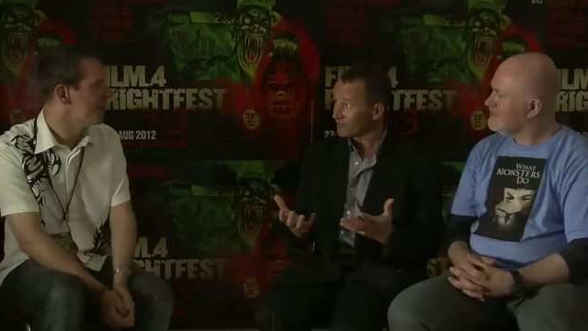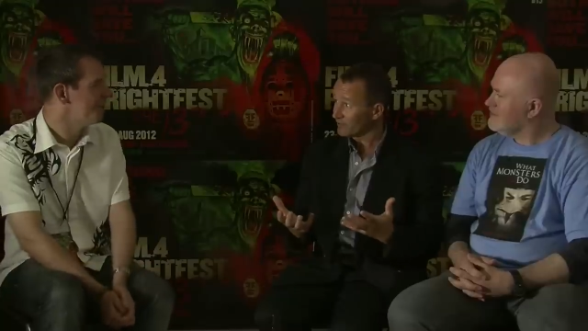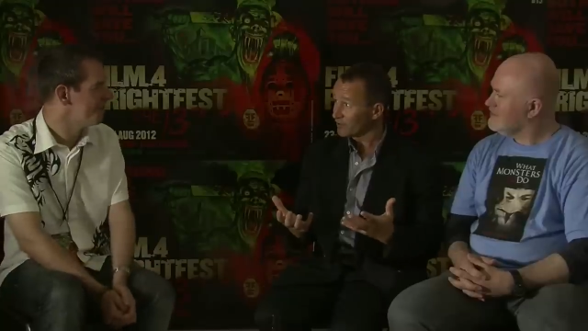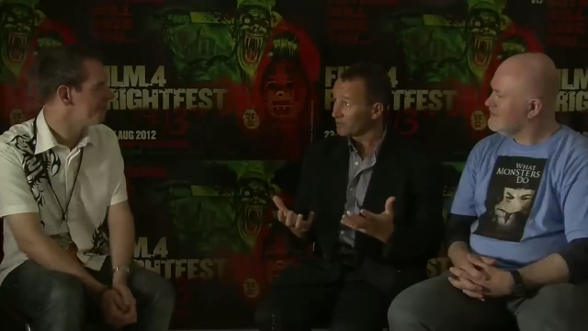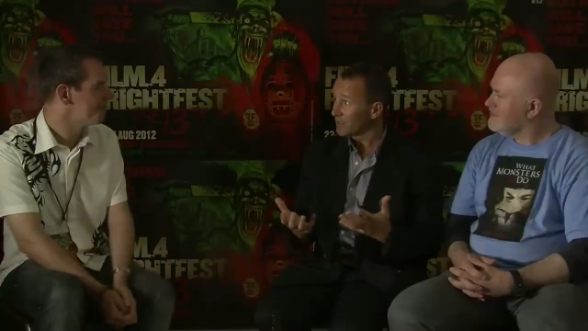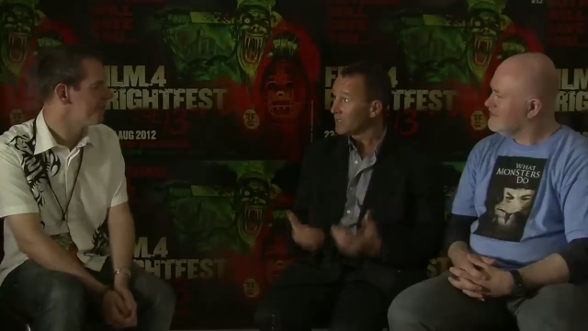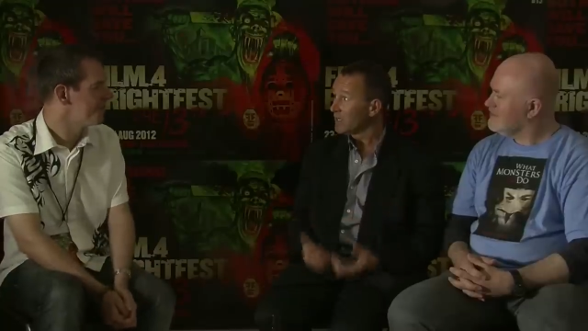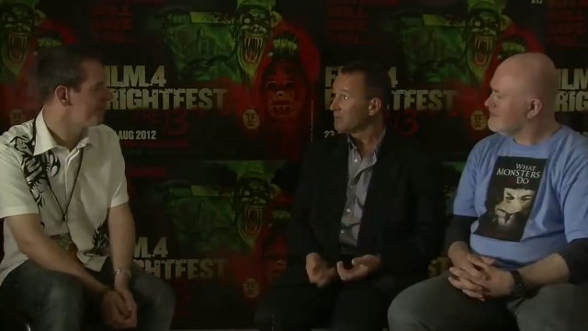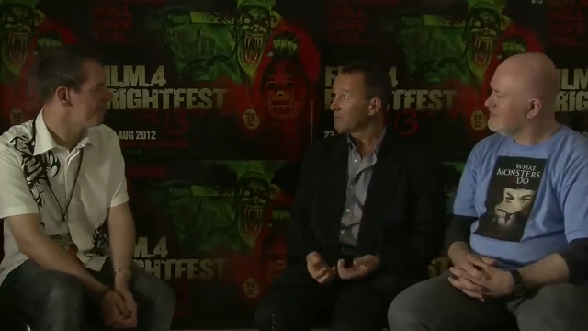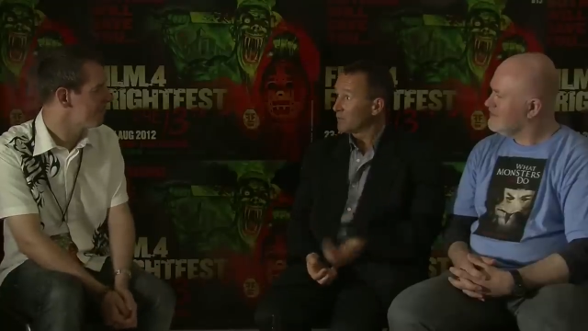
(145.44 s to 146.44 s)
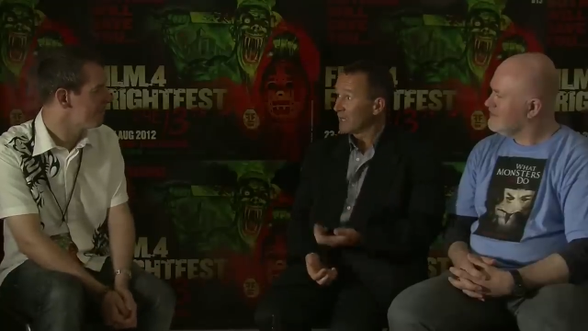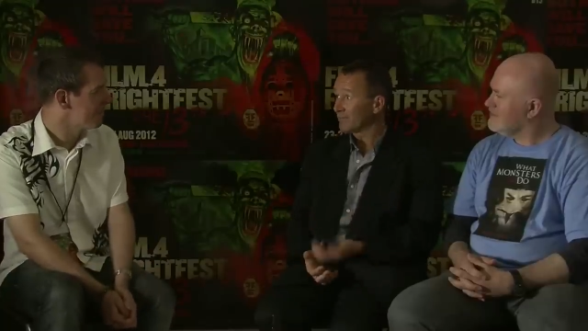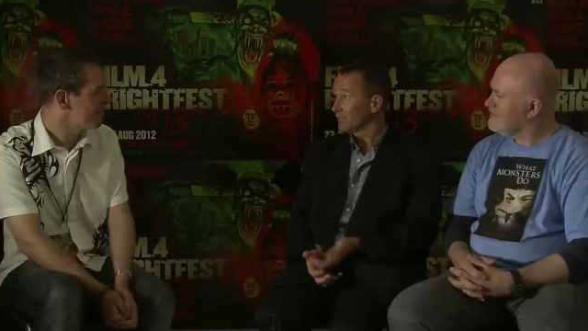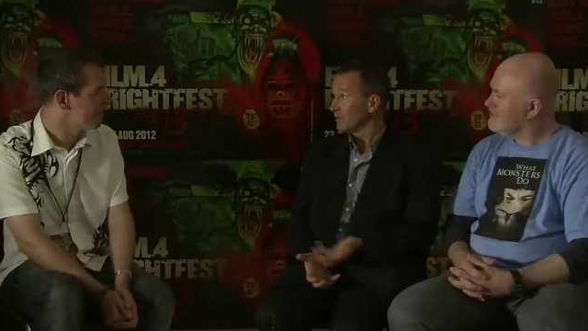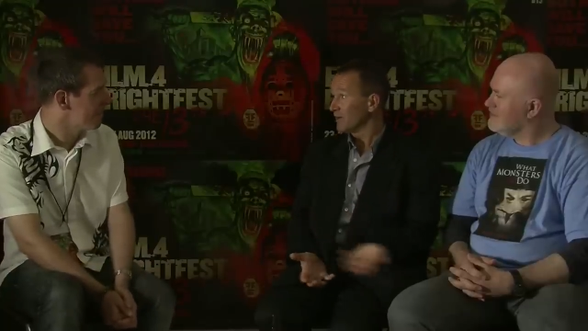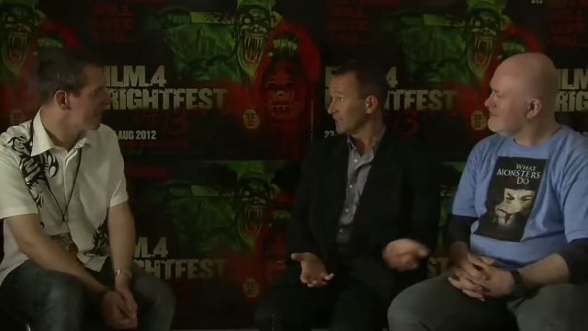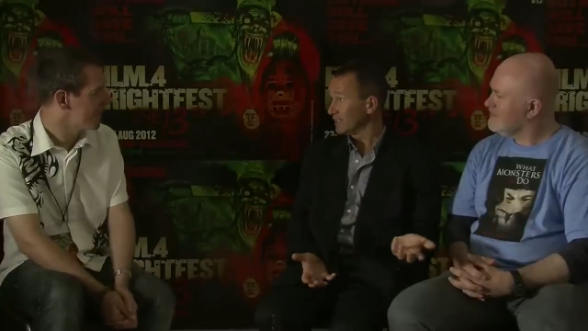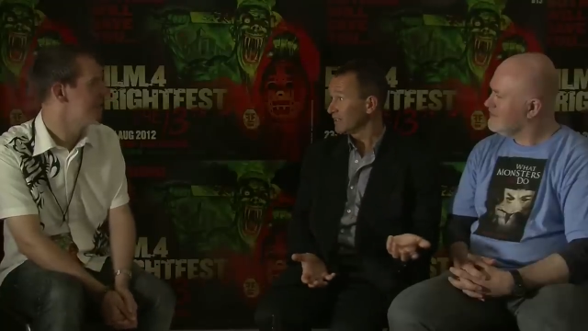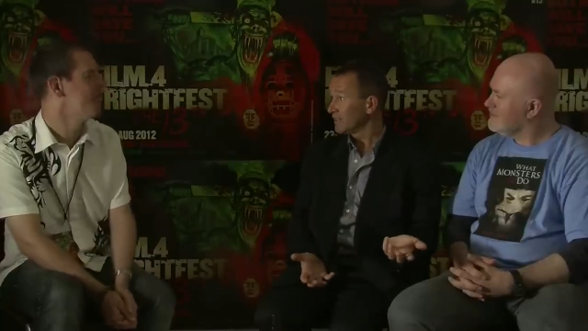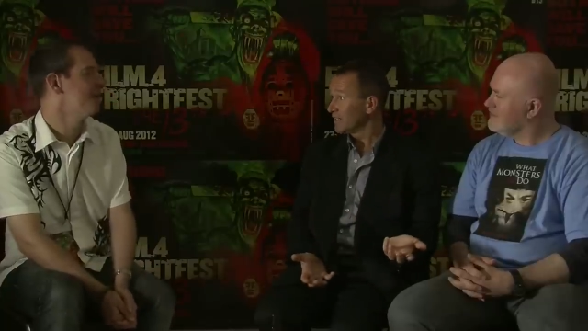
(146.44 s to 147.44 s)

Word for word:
Speaker 1: the film, but we have no money yeah.